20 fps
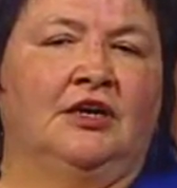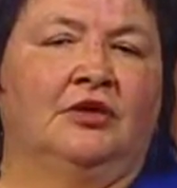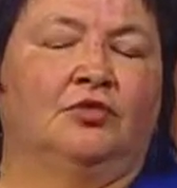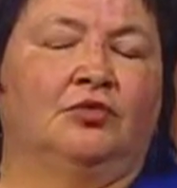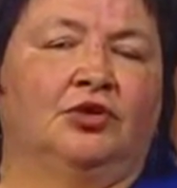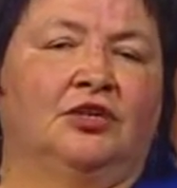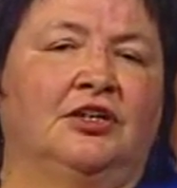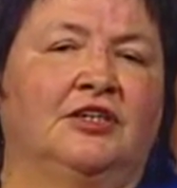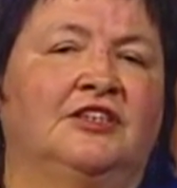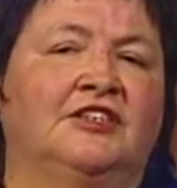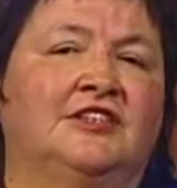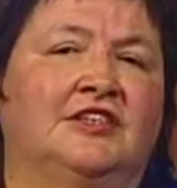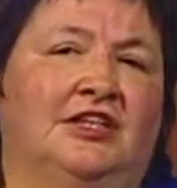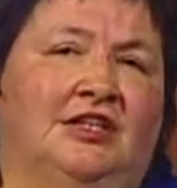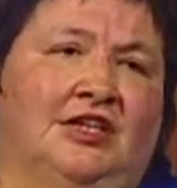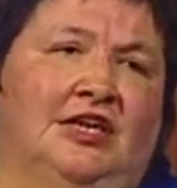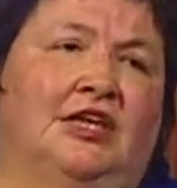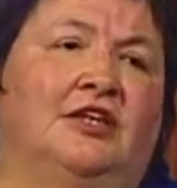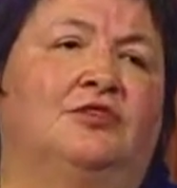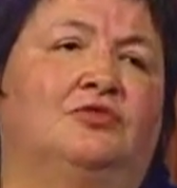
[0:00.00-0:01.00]
we're going to see
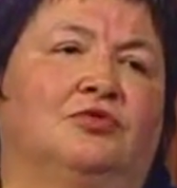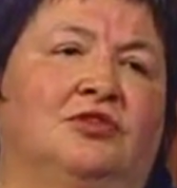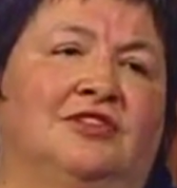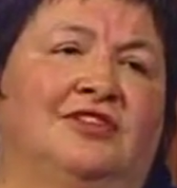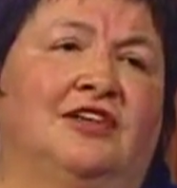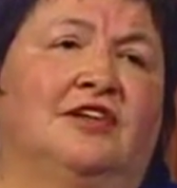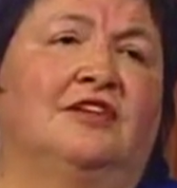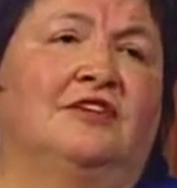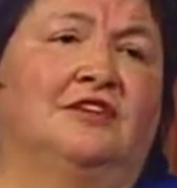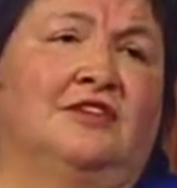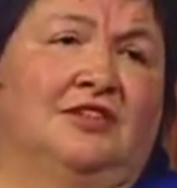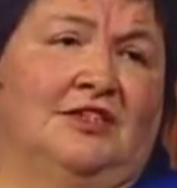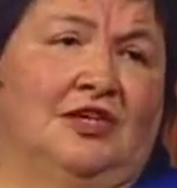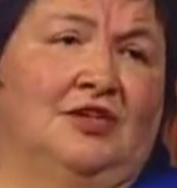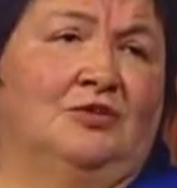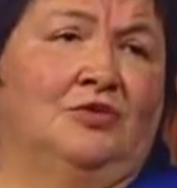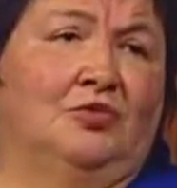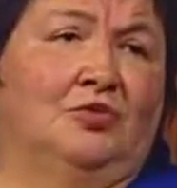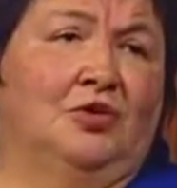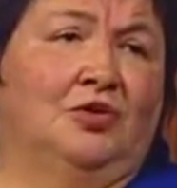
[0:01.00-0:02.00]
the end results
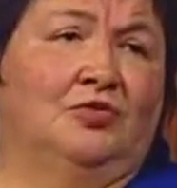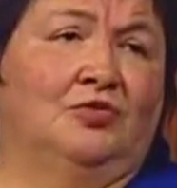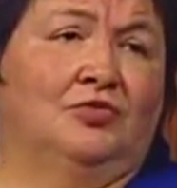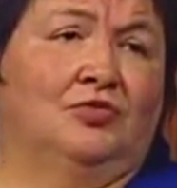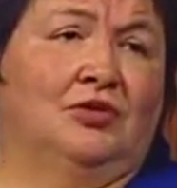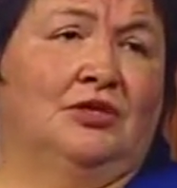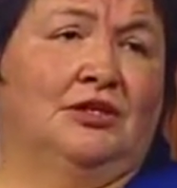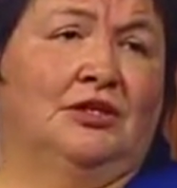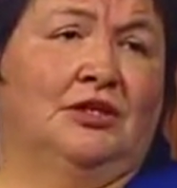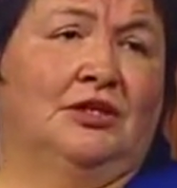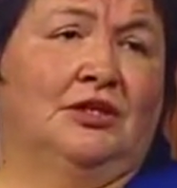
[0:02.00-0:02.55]
down the road.